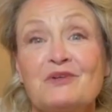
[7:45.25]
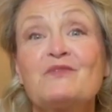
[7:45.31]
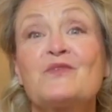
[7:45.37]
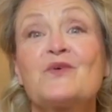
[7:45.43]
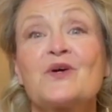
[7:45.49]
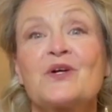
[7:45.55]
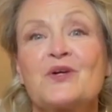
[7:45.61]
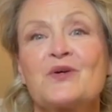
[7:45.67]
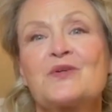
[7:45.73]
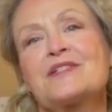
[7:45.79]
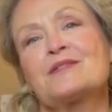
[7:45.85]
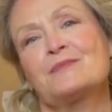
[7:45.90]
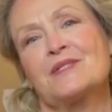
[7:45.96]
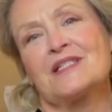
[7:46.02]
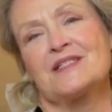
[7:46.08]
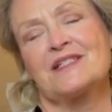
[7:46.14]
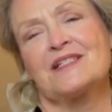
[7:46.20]
before
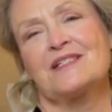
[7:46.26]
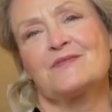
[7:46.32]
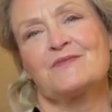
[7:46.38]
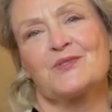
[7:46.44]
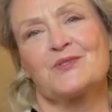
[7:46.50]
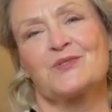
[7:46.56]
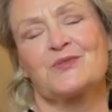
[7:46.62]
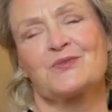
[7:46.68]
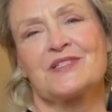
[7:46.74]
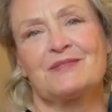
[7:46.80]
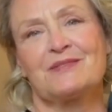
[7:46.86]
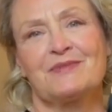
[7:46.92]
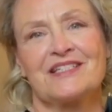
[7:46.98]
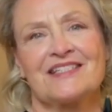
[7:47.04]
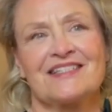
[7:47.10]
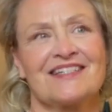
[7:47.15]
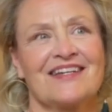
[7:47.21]
Christmas, his first
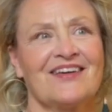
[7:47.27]
Christmas.